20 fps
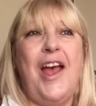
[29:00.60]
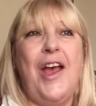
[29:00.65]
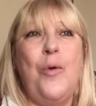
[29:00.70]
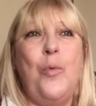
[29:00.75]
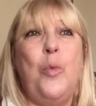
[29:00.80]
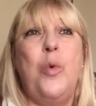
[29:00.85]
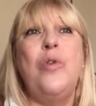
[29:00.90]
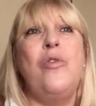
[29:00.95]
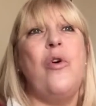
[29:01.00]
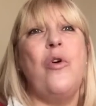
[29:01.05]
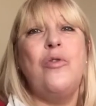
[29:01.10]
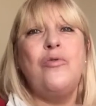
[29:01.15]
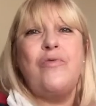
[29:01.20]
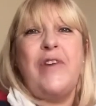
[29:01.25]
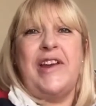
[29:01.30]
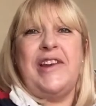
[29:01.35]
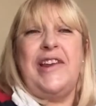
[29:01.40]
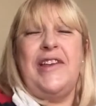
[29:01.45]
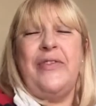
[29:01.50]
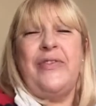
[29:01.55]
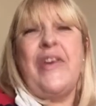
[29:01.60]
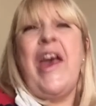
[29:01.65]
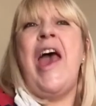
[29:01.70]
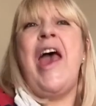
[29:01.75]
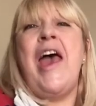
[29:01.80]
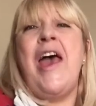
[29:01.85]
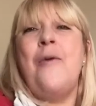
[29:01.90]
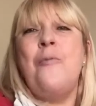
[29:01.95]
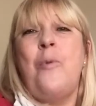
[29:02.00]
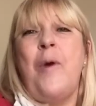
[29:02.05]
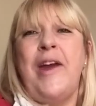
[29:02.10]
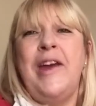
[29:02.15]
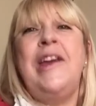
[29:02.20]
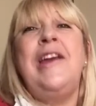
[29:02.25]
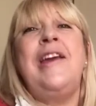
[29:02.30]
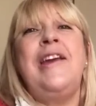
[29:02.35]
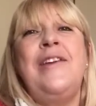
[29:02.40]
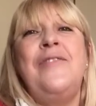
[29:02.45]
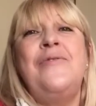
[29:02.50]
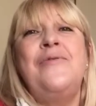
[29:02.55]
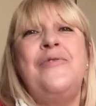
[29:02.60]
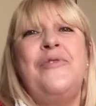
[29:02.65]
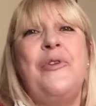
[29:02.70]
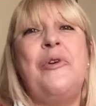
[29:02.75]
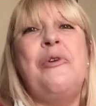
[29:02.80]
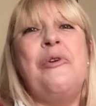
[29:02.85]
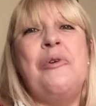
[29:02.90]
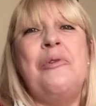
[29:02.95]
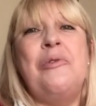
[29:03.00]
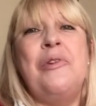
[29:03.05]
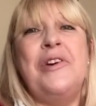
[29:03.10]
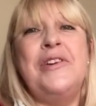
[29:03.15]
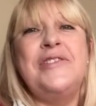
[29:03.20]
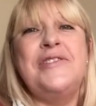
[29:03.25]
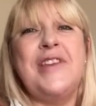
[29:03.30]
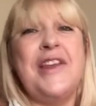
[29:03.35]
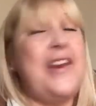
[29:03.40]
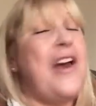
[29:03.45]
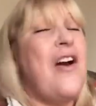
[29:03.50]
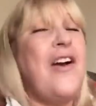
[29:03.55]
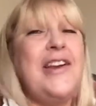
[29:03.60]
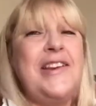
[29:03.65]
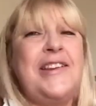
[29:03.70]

were already there waiting for us, and I